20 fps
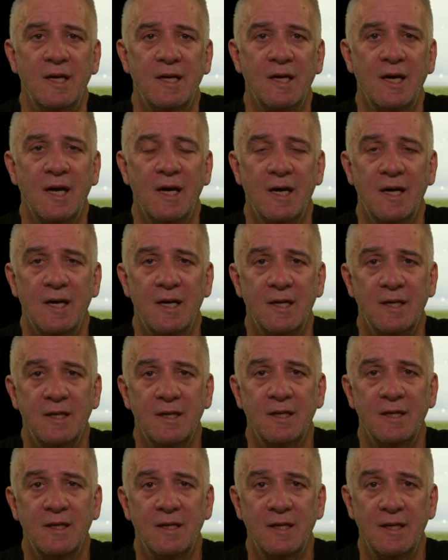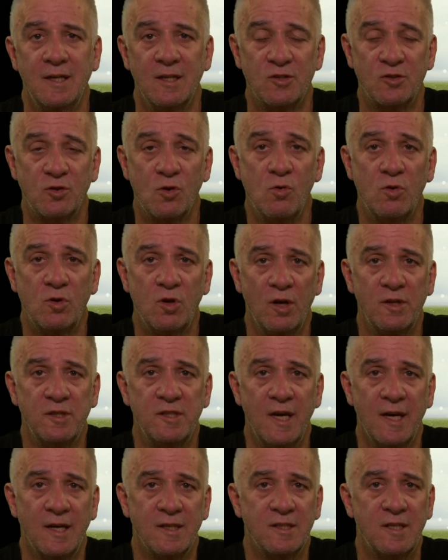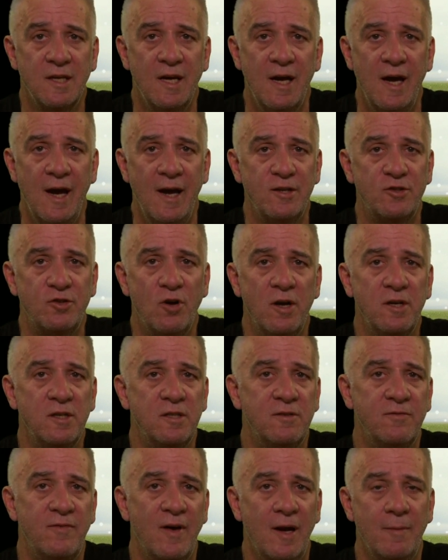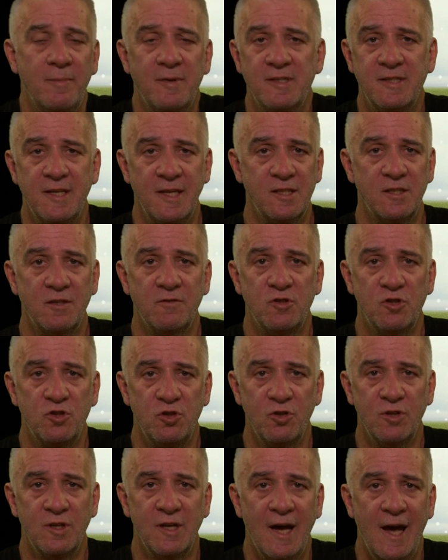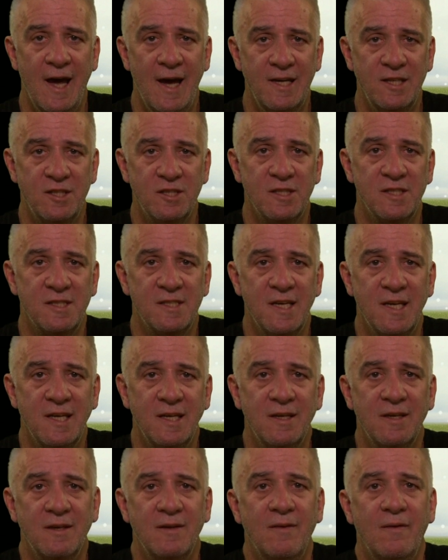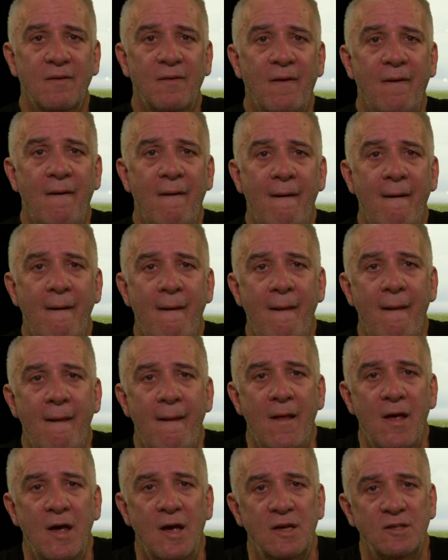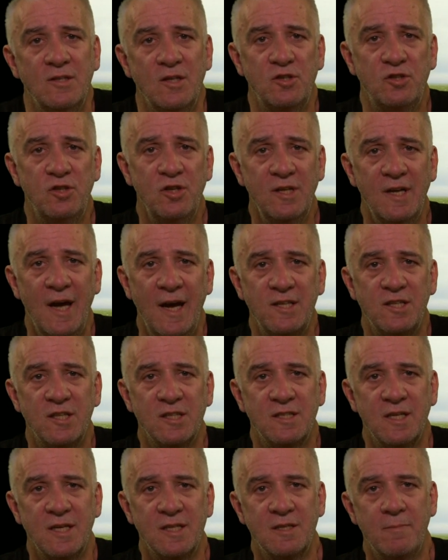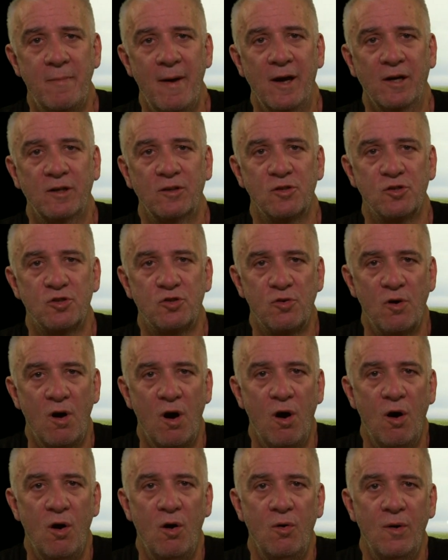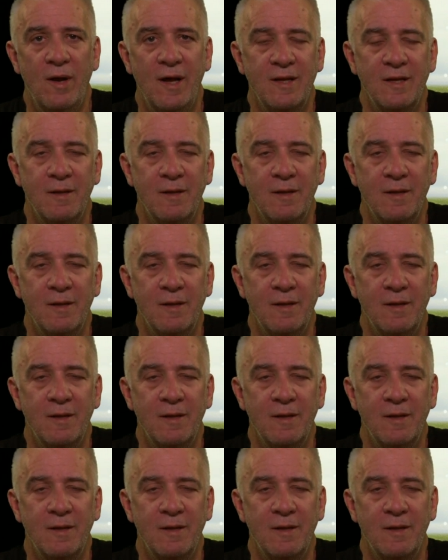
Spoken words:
in a school context and trying to develop a sense of student agency. So student agency is about control and